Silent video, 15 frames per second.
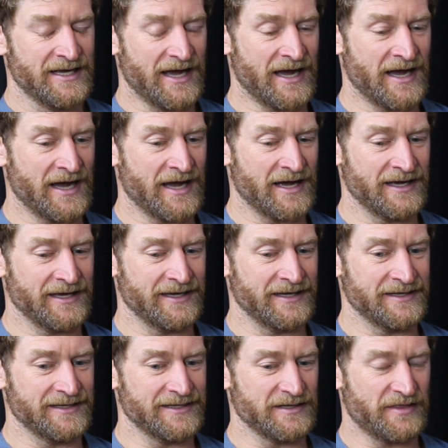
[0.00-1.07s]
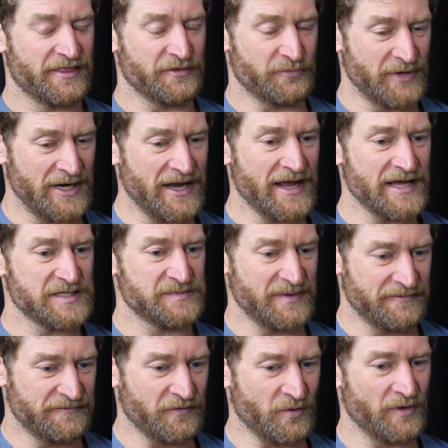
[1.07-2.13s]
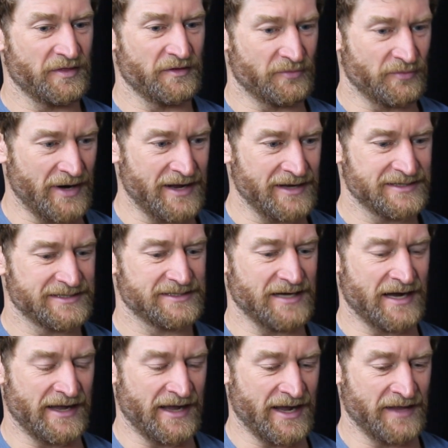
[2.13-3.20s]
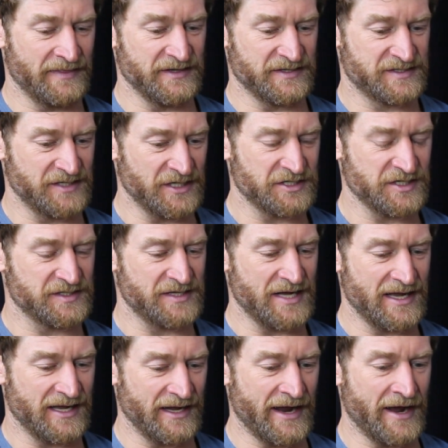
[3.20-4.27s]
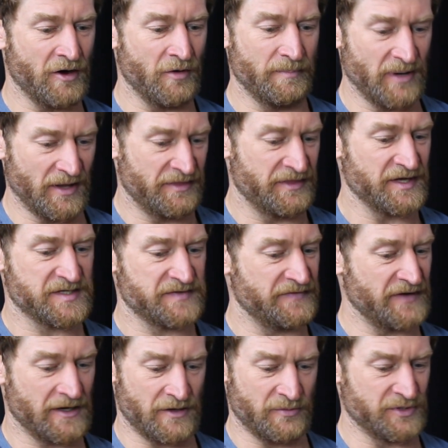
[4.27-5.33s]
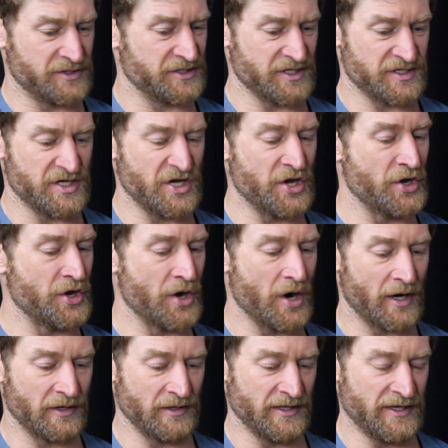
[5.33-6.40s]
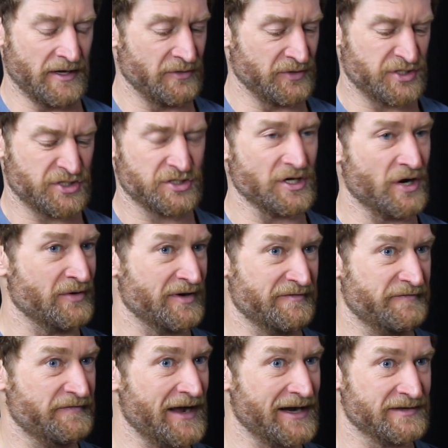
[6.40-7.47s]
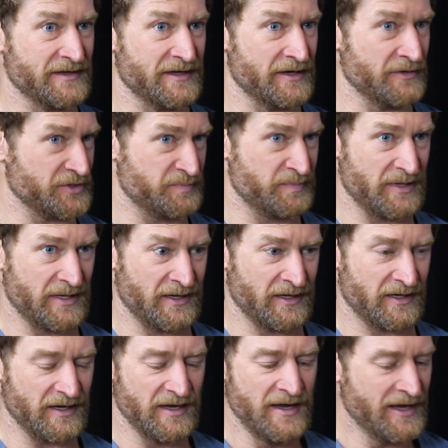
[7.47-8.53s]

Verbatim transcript: uh, three days before the race, I had the stitches taken out, but this finger was just gnarly. It was so infected. It was pink.